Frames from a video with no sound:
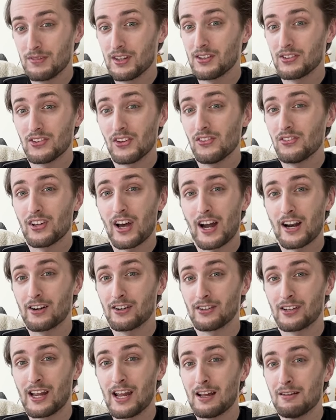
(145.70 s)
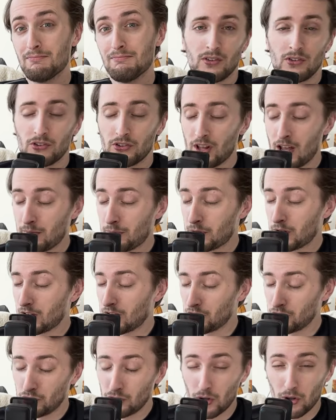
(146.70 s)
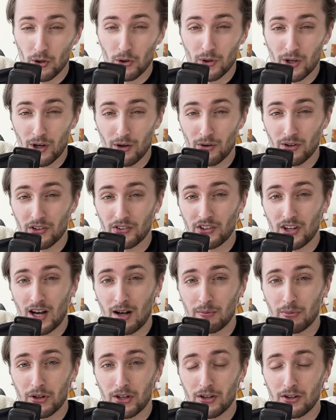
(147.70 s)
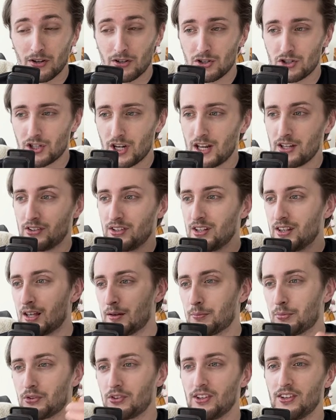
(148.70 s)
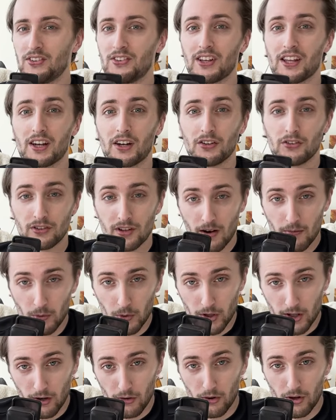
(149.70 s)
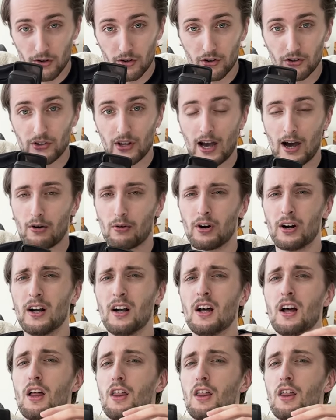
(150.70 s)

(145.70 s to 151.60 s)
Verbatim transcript: this entire game. Sniper got a solo kill in the top lane on Jace. He then proceeds to get a double kill under tower.